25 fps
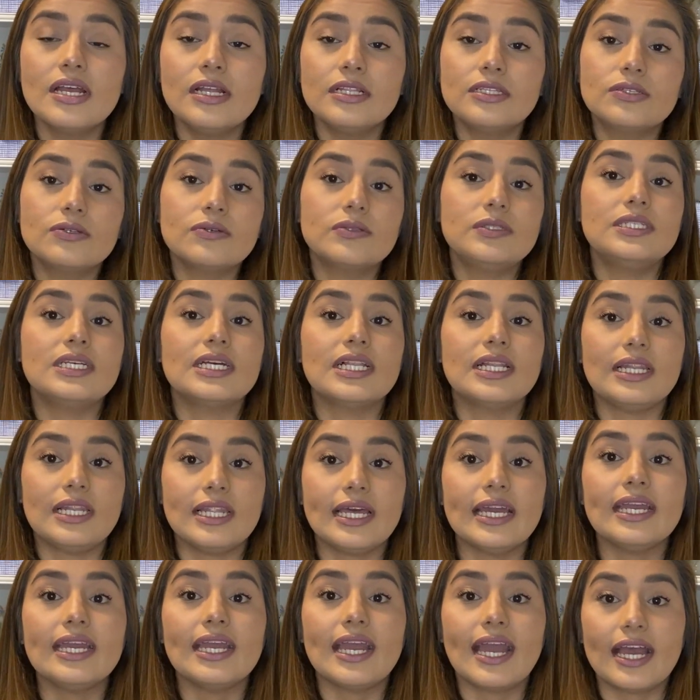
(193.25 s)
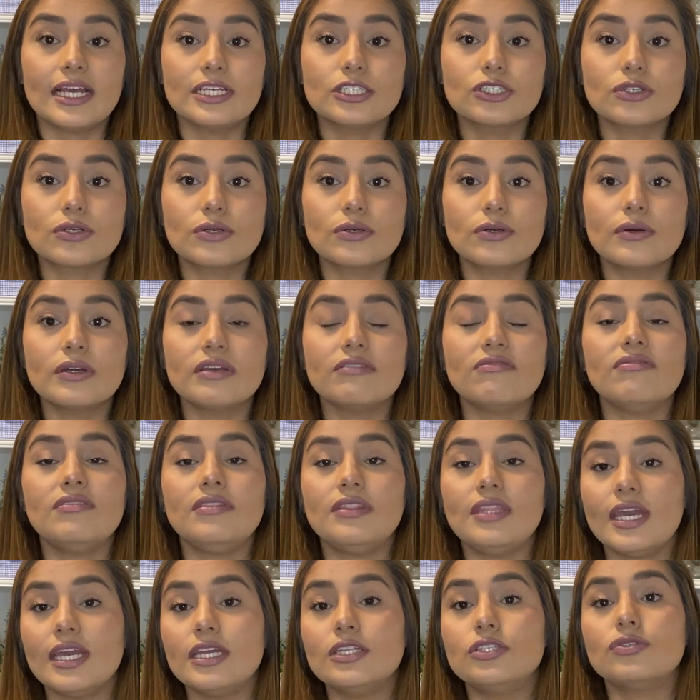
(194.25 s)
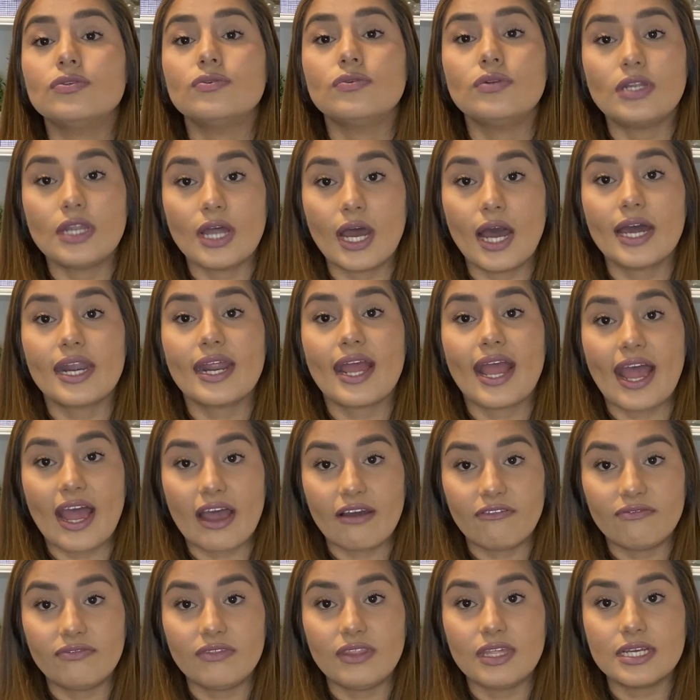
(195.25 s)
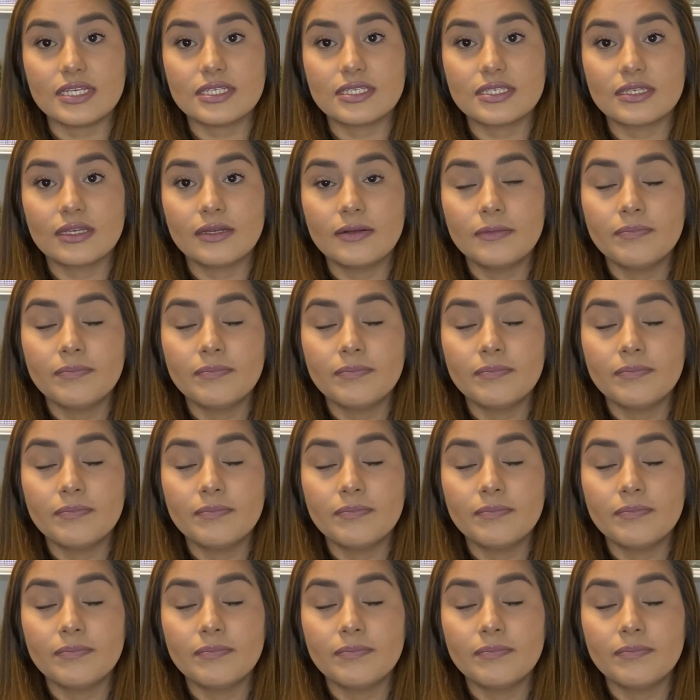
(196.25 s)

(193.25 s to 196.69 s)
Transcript: to delay escrow if they do not have this.